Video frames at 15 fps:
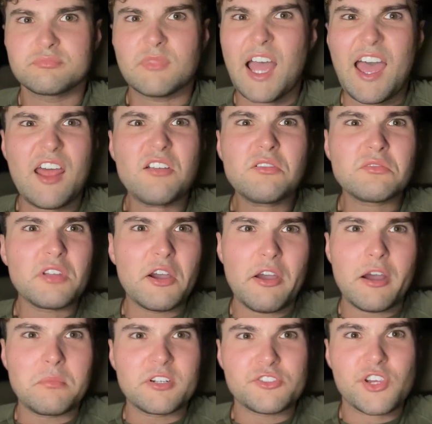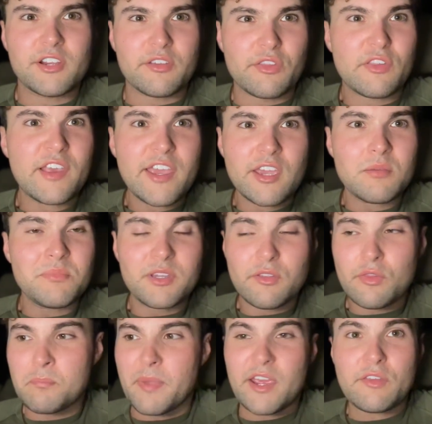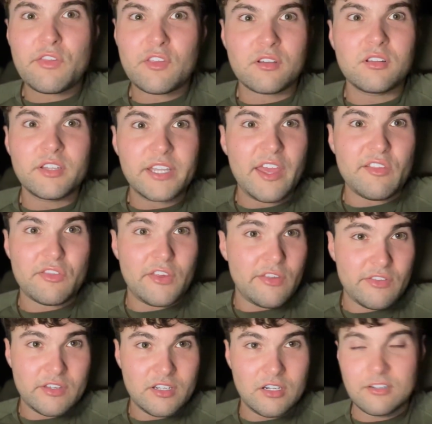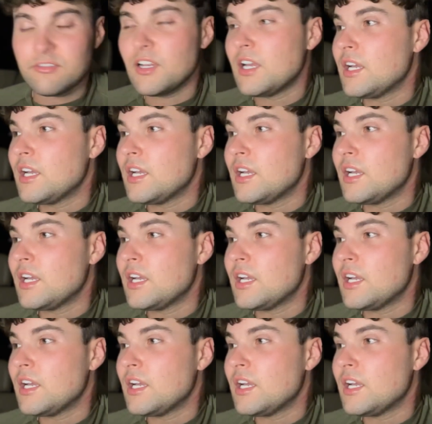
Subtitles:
I don't know how much I can say because basically that says enough.